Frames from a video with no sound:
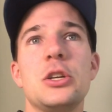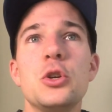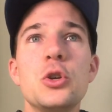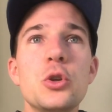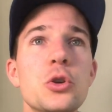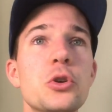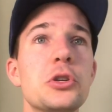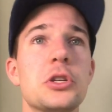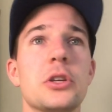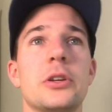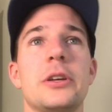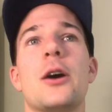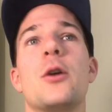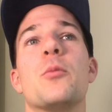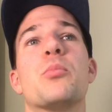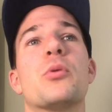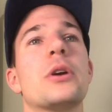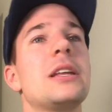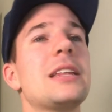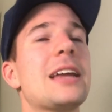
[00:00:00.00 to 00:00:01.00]
Usually I'll
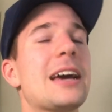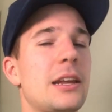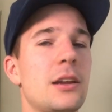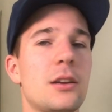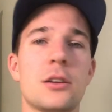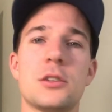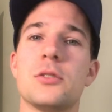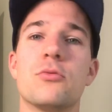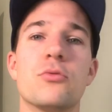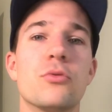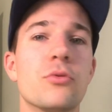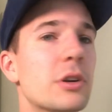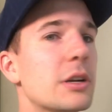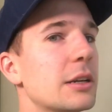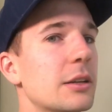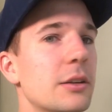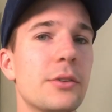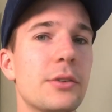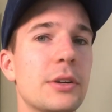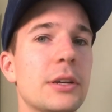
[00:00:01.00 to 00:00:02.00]
bring that in as a
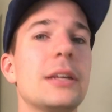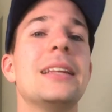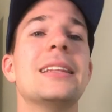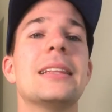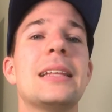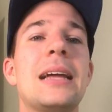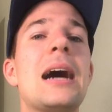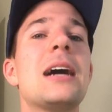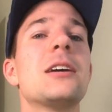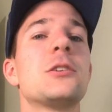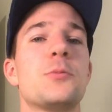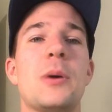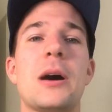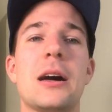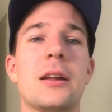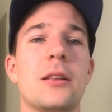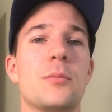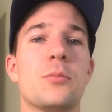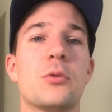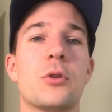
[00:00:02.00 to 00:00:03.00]
really, really last
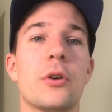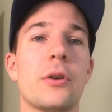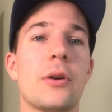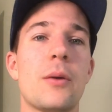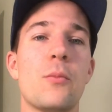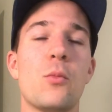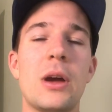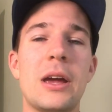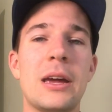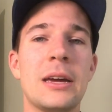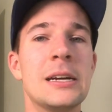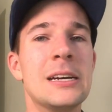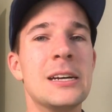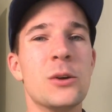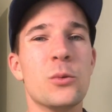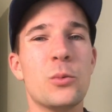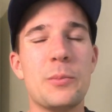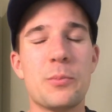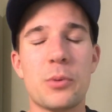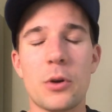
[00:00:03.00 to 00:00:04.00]
part of the program, where
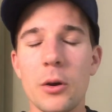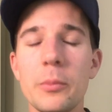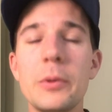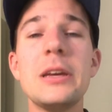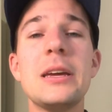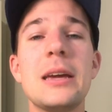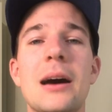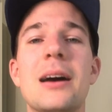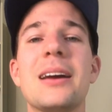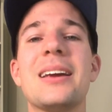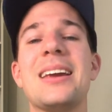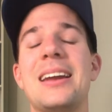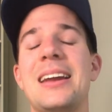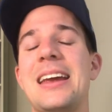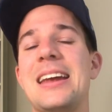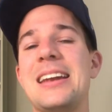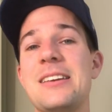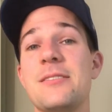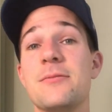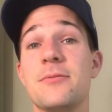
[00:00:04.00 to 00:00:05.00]
we probably can't get
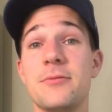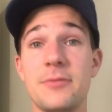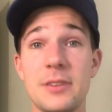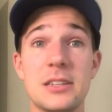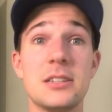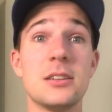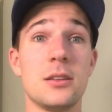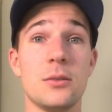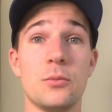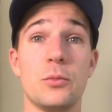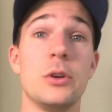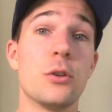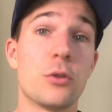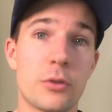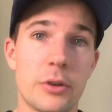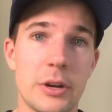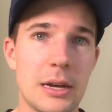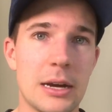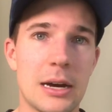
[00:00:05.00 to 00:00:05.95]
any fitter than we already